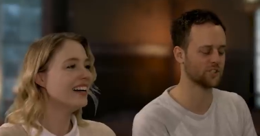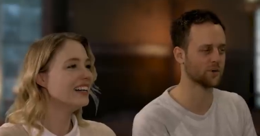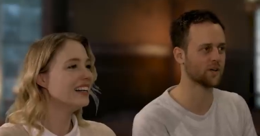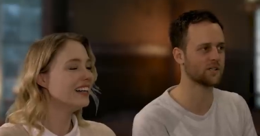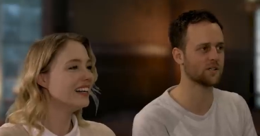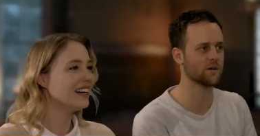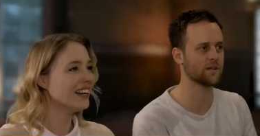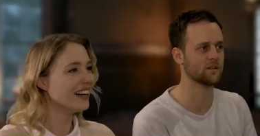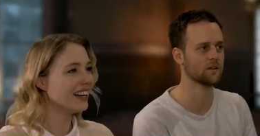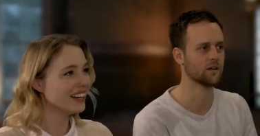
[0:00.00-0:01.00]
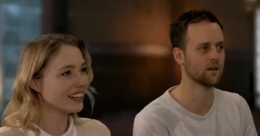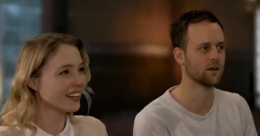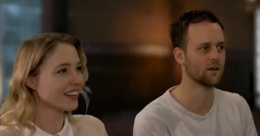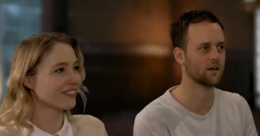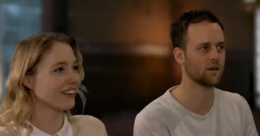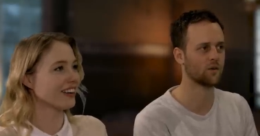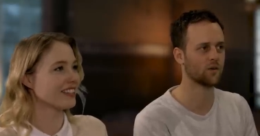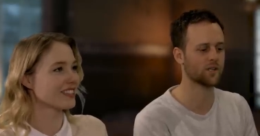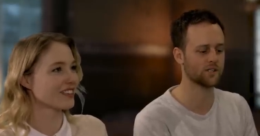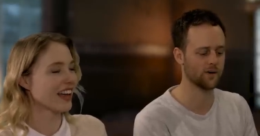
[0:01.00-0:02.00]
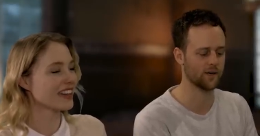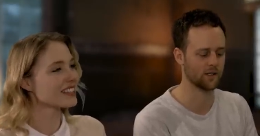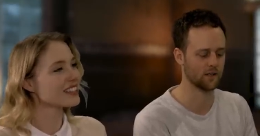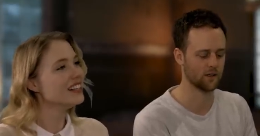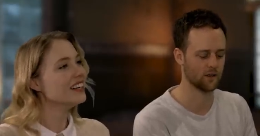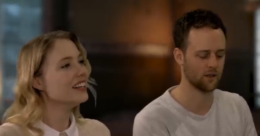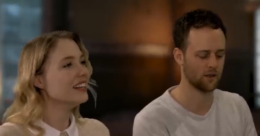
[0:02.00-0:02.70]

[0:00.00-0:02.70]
Speaker 1: Bodger, what are you doing?
Speaker 2: You look very distressed. What are